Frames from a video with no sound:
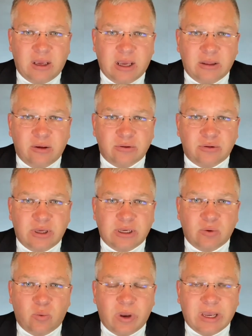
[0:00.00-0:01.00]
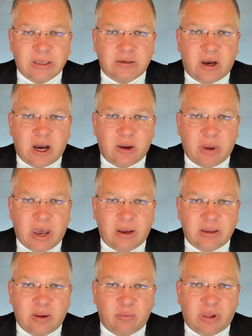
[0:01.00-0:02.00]
And those are things that we can talk
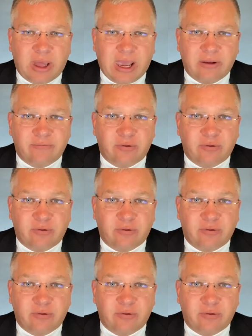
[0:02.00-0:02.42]
about and plan